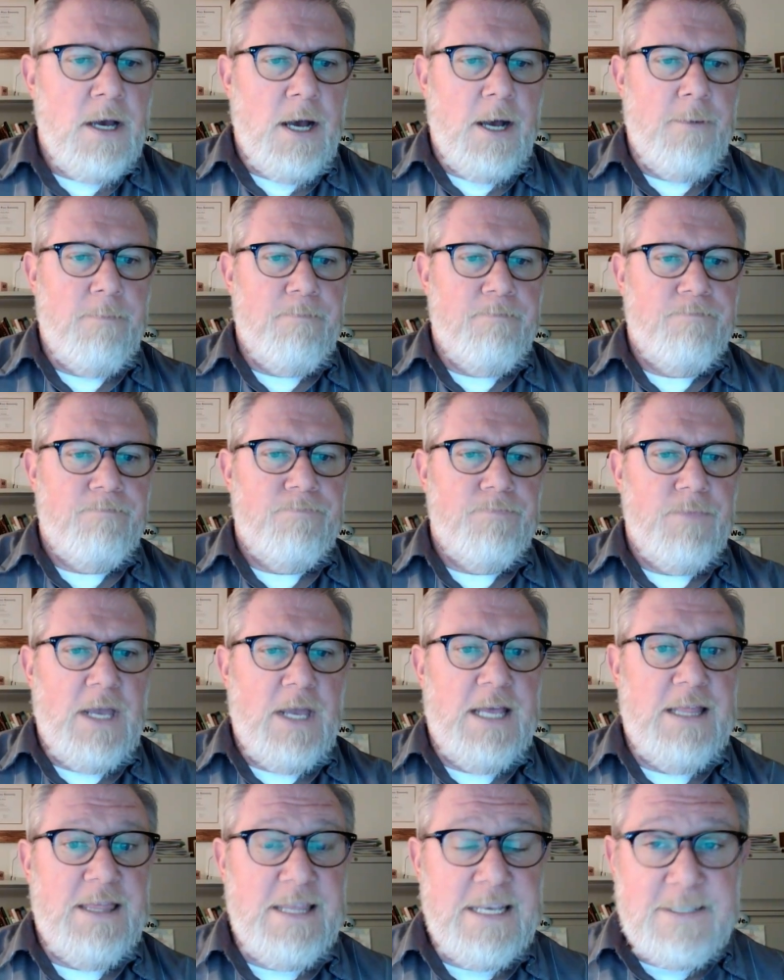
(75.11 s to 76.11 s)
Um,
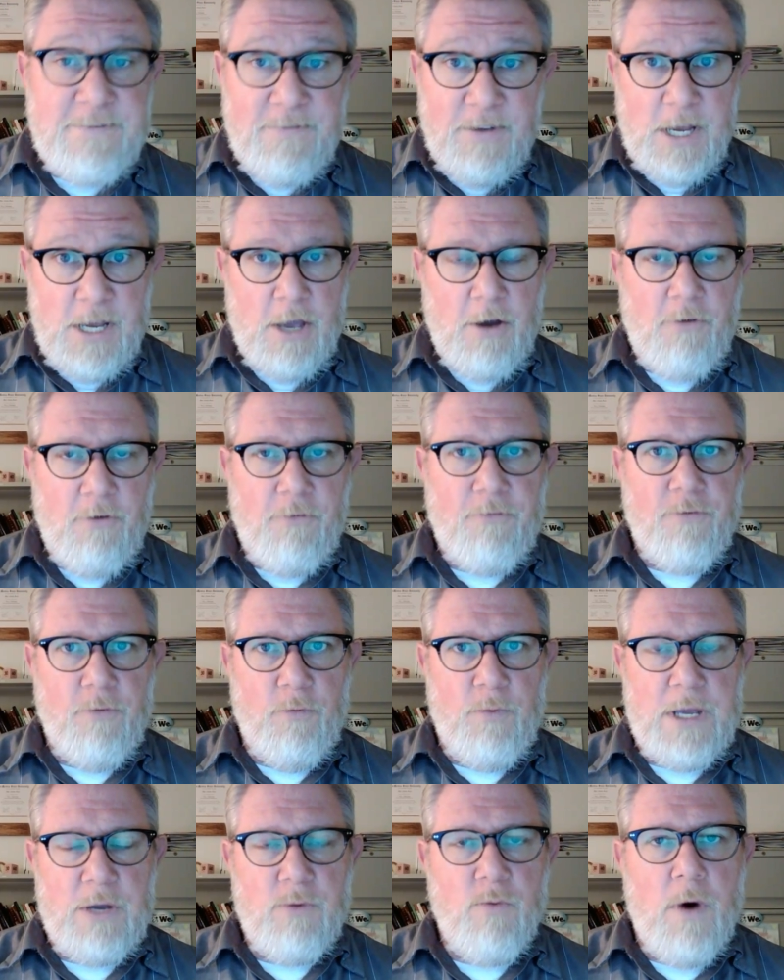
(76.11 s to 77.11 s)
in this video for
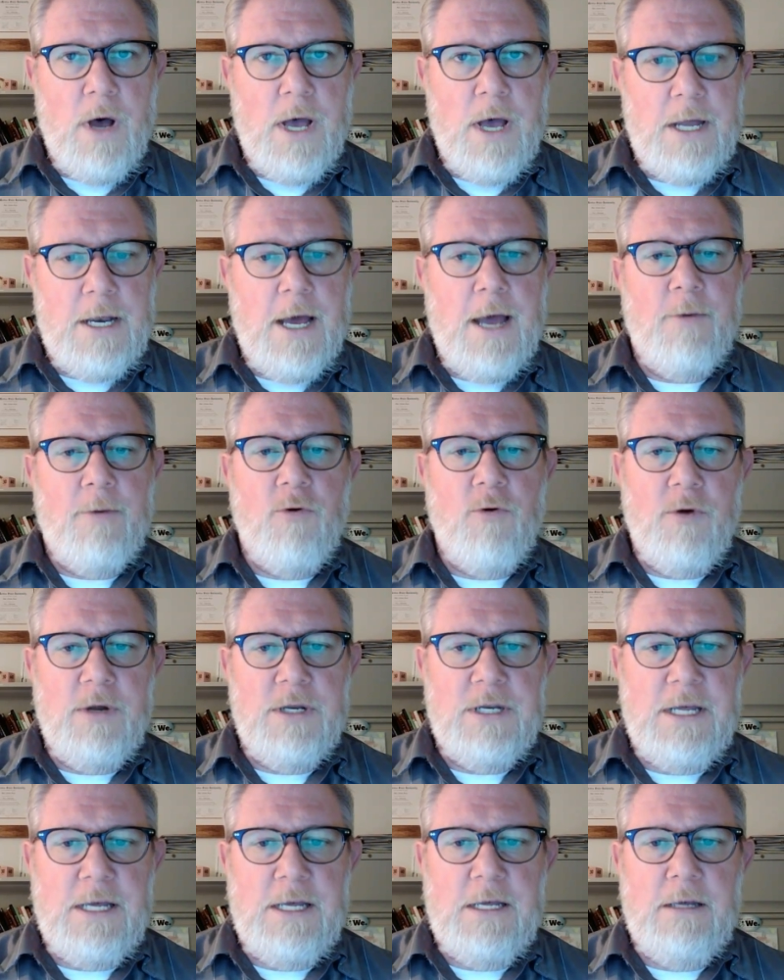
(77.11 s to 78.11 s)
week one, I'm
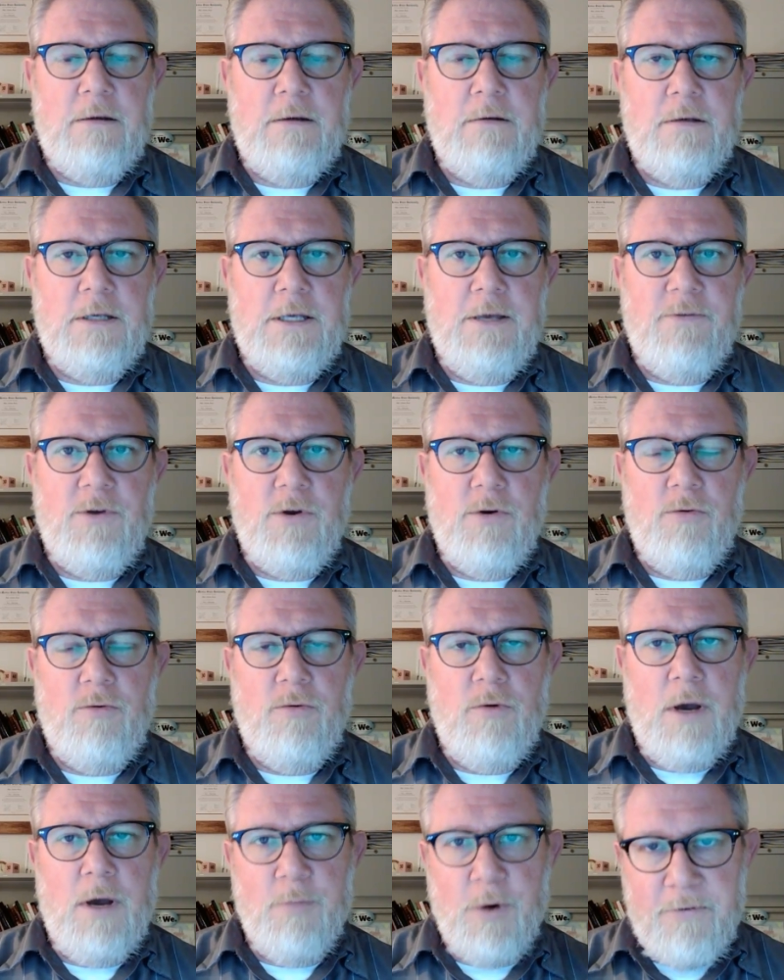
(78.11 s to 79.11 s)
going to give
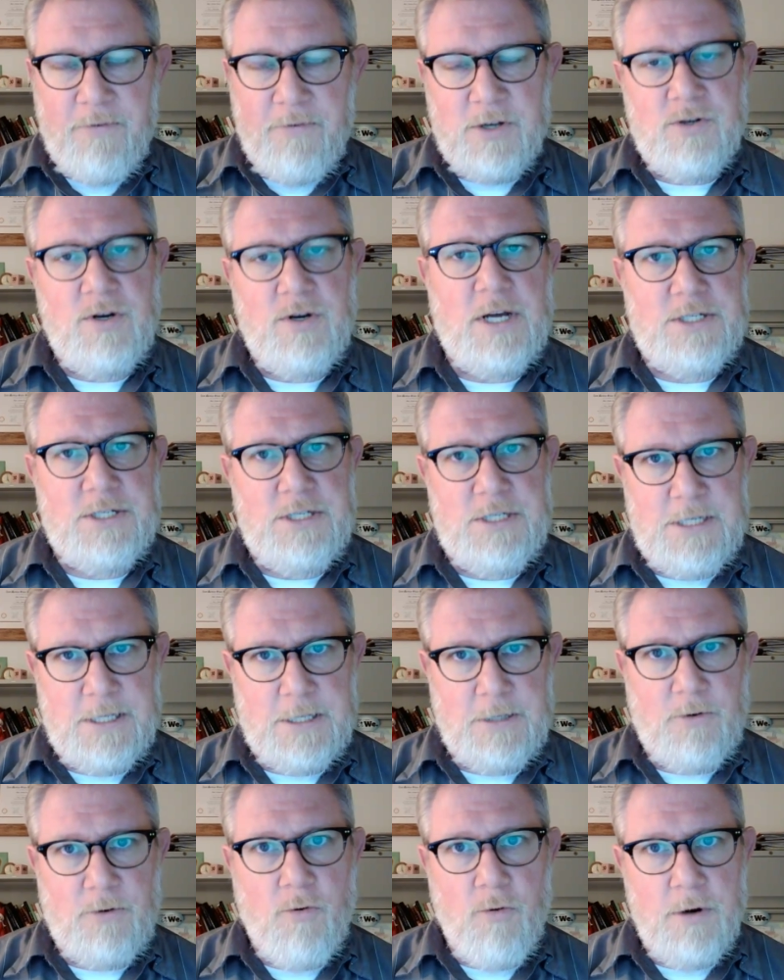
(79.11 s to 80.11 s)
you a brief introduction to
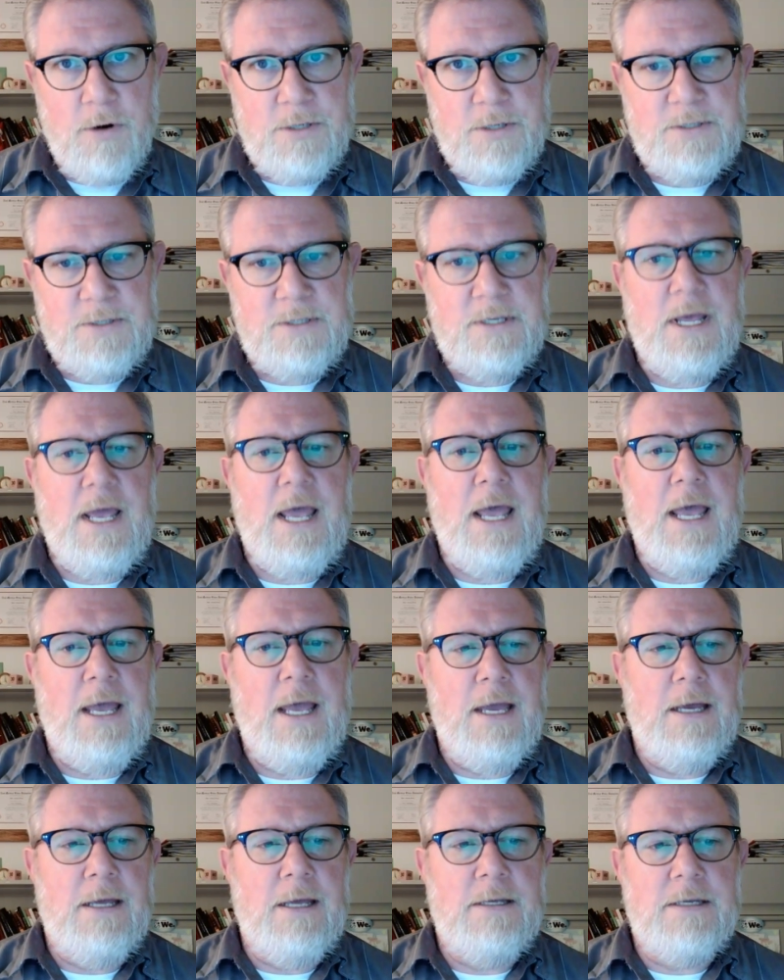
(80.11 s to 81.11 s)
the course,
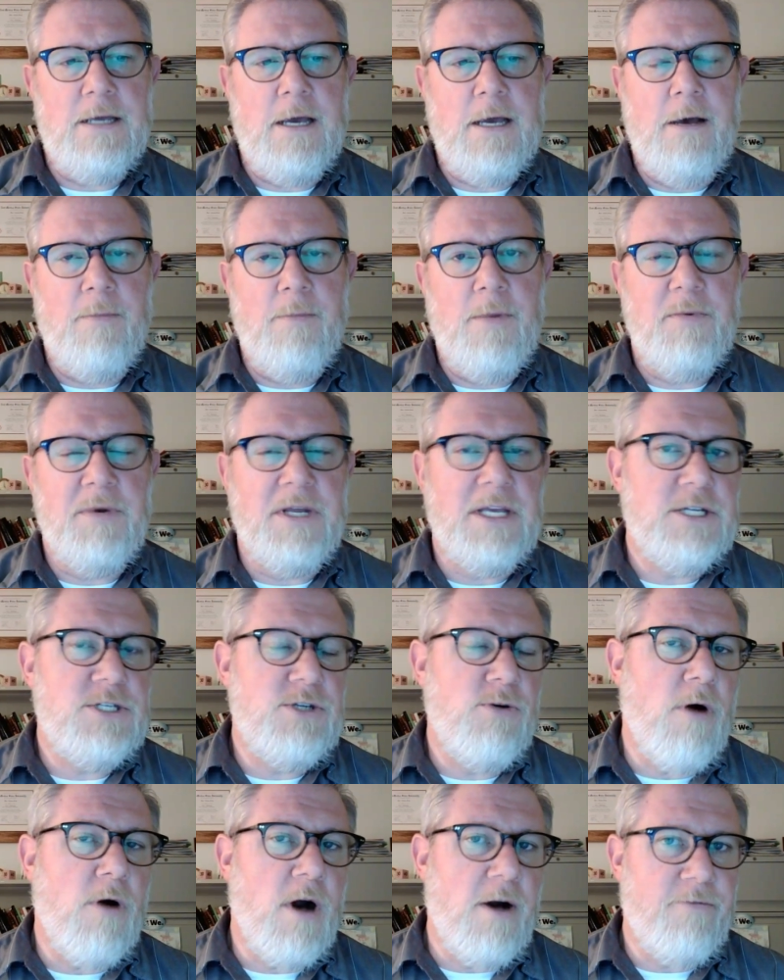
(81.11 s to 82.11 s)
and um, I'm going to
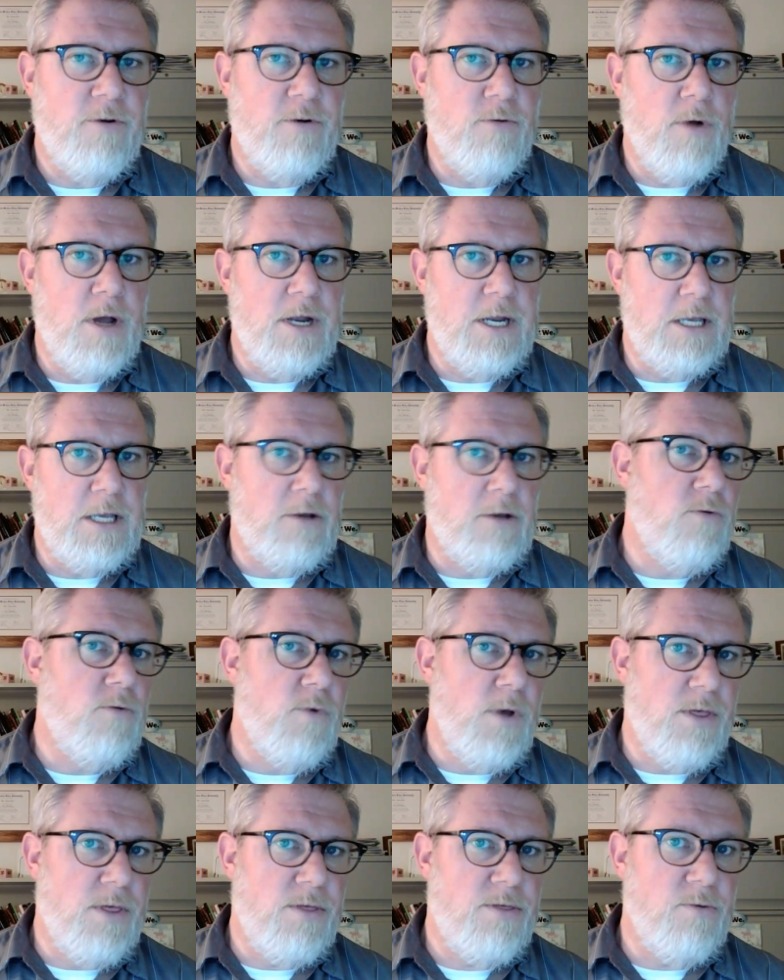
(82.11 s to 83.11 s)
get you off and running
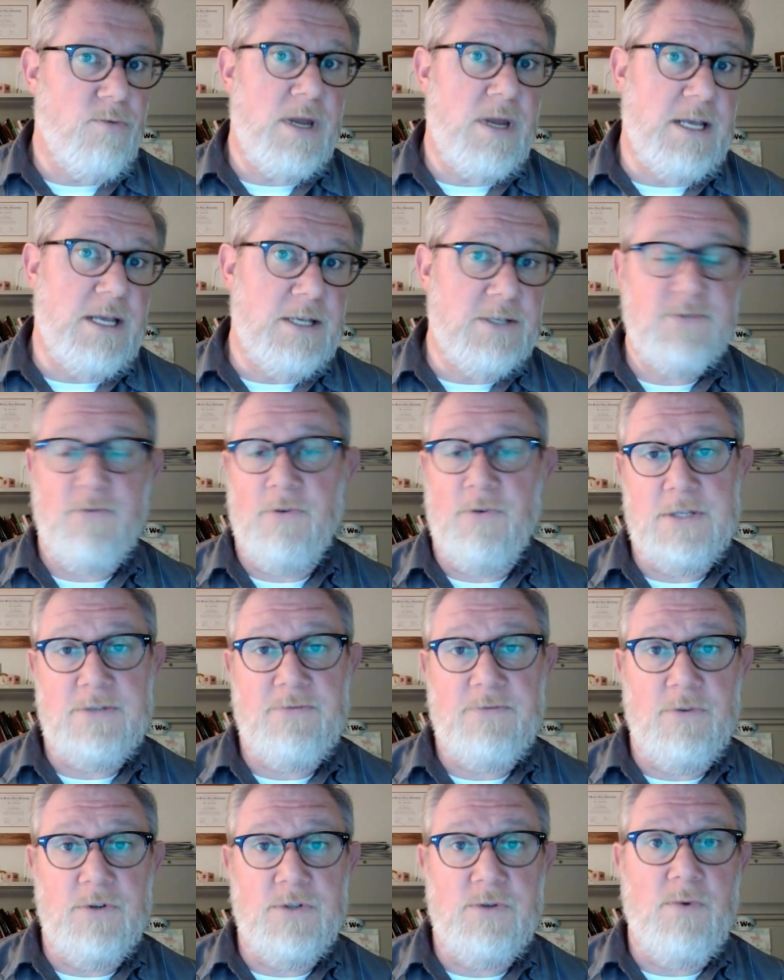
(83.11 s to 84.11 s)
with the readings for
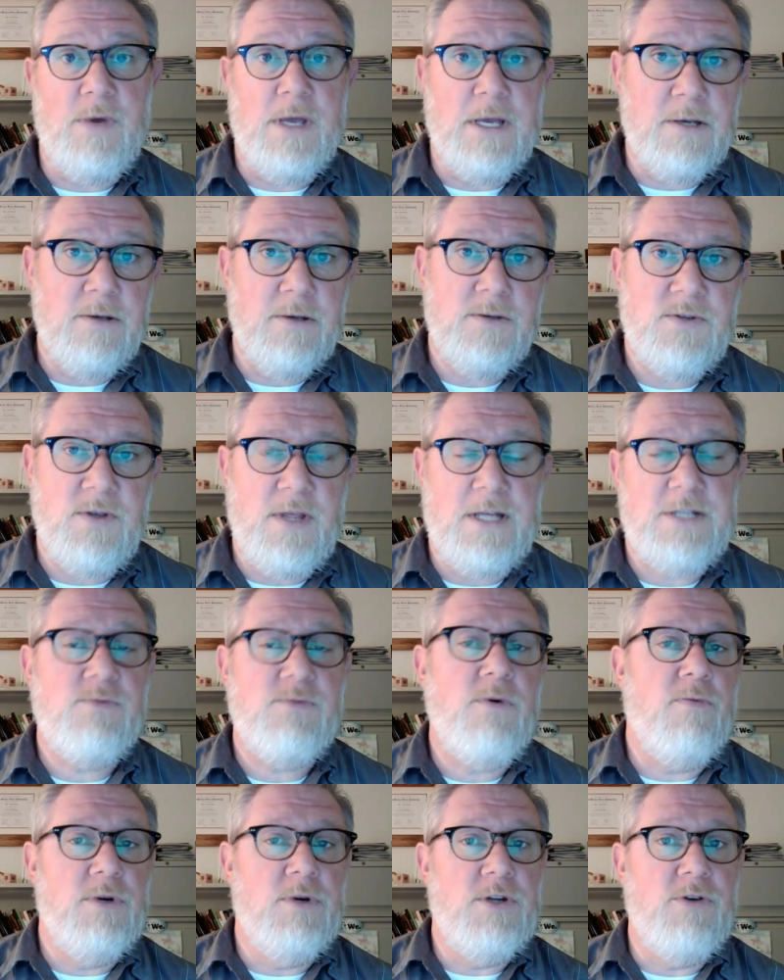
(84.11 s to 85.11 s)
this first week. So
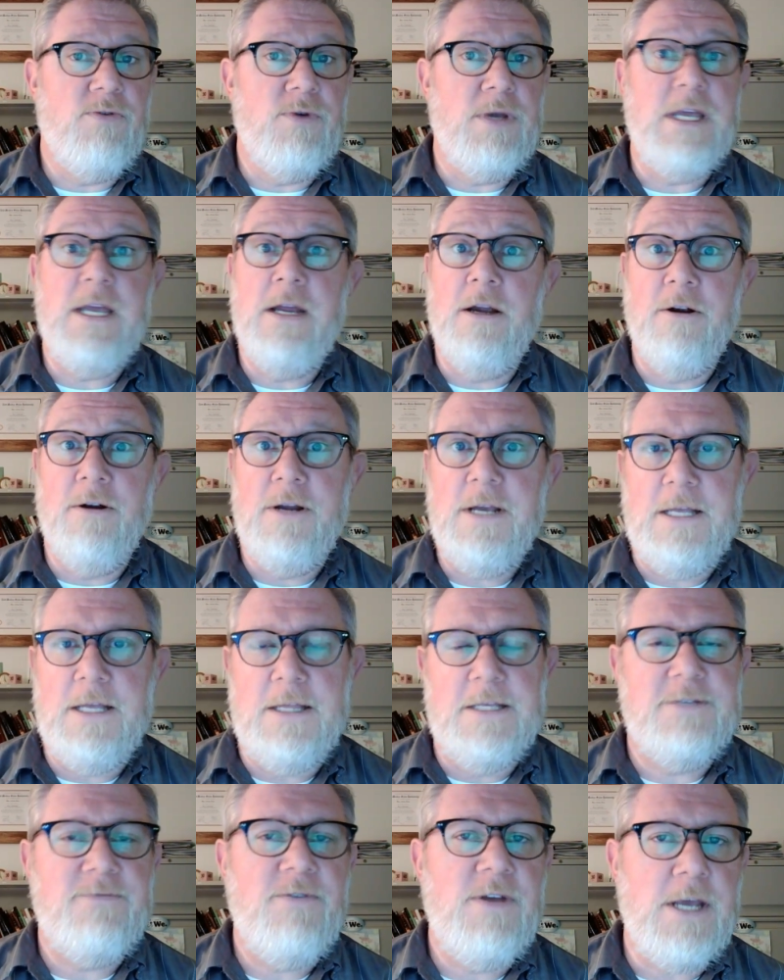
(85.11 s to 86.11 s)
that's what we're doing here
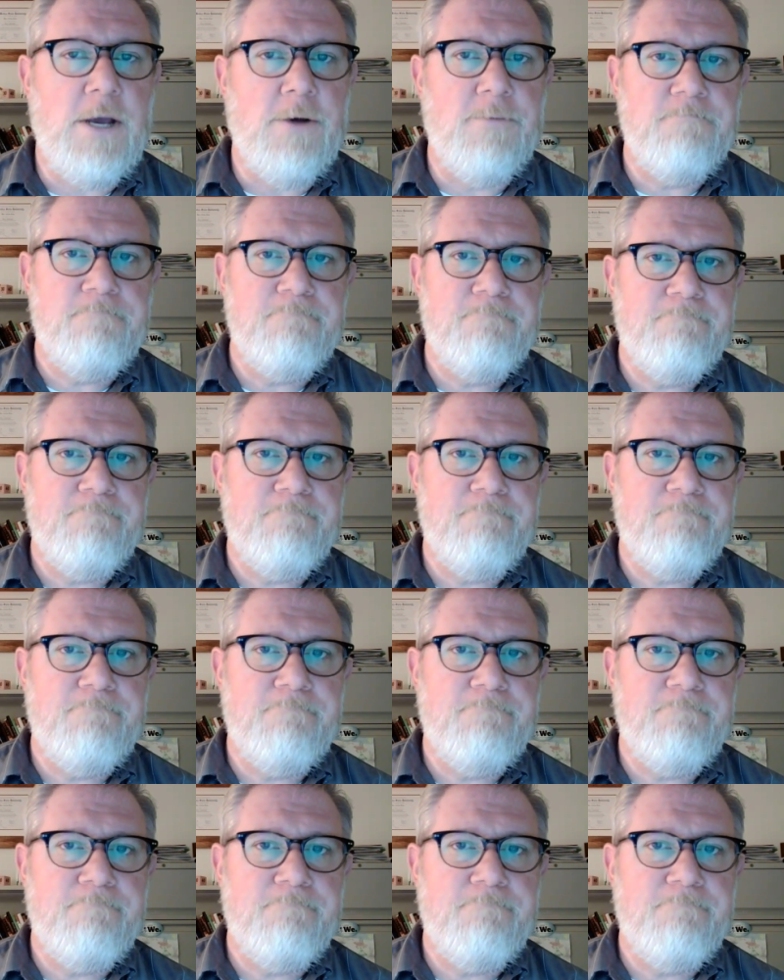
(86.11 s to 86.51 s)
in this video.